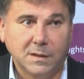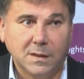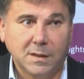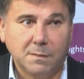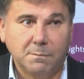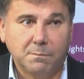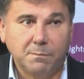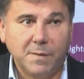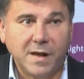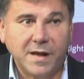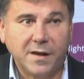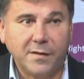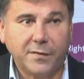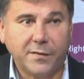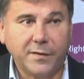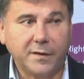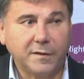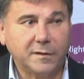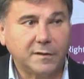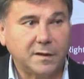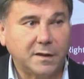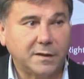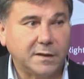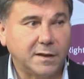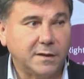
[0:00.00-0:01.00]
Many
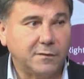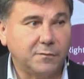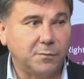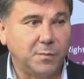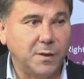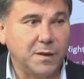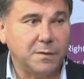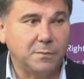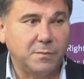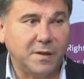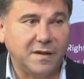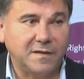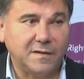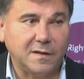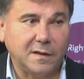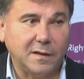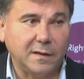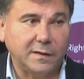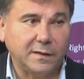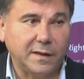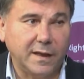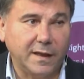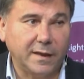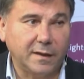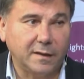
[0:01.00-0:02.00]
things that have been basically
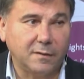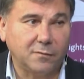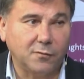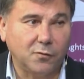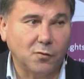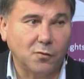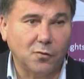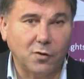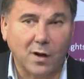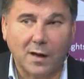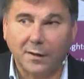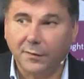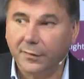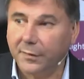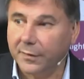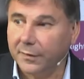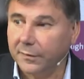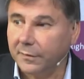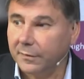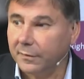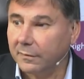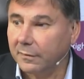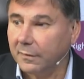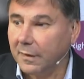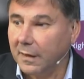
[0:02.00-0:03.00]
taken for granted,
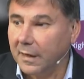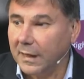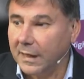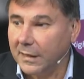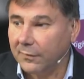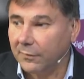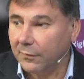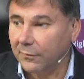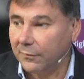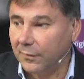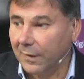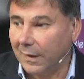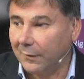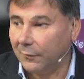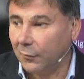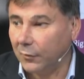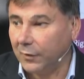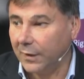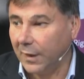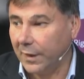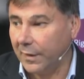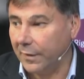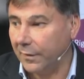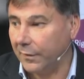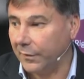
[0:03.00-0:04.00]
even 5 or
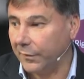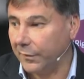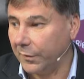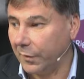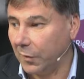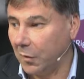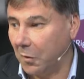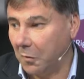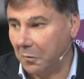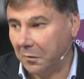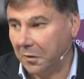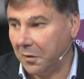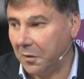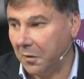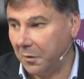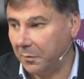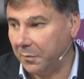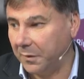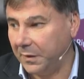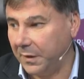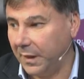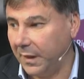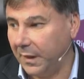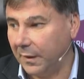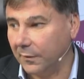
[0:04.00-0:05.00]
10 years ago, cannot
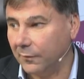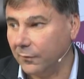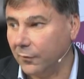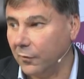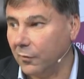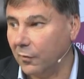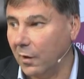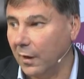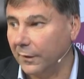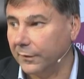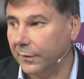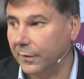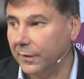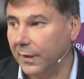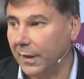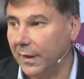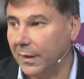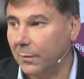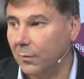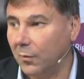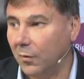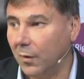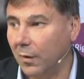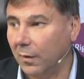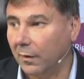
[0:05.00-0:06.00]
be taken for granted
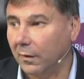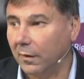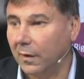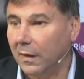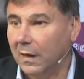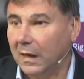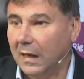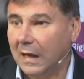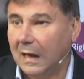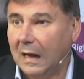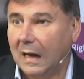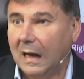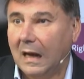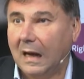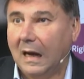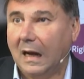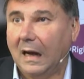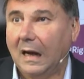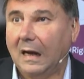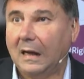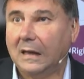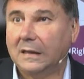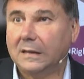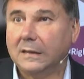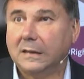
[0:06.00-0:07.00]
anymore.
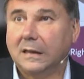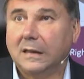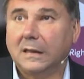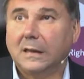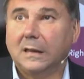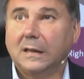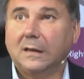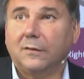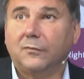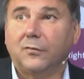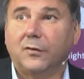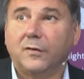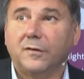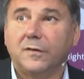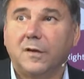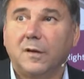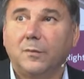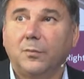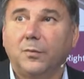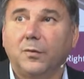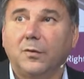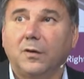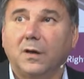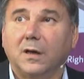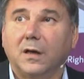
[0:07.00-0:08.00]
For
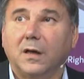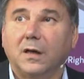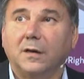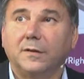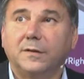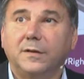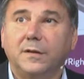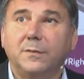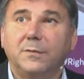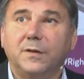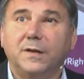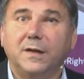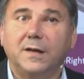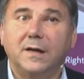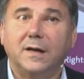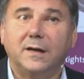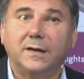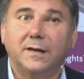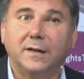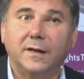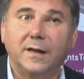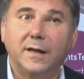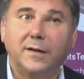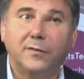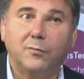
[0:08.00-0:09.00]
example, Timothy
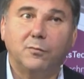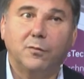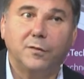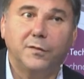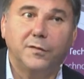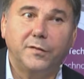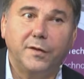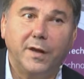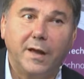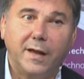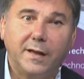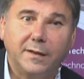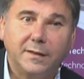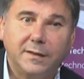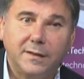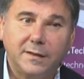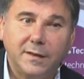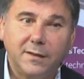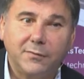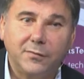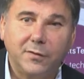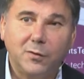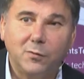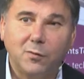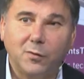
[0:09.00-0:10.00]
Gardner-Ash was saying that
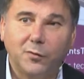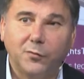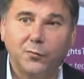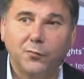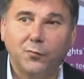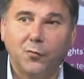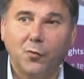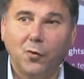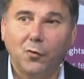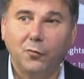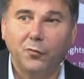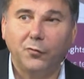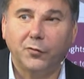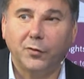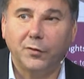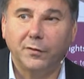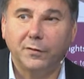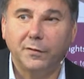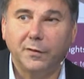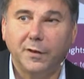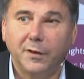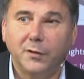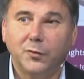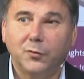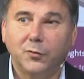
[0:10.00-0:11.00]
if he was frozen
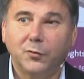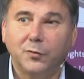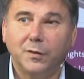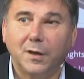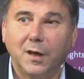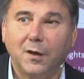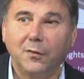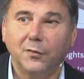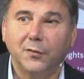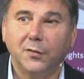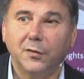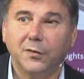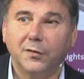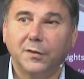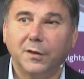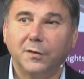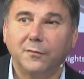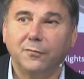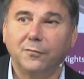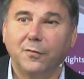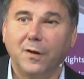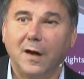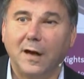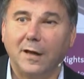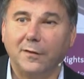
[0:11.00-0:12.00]
in
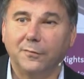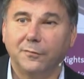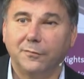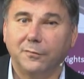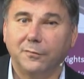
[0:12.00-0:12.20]
2005,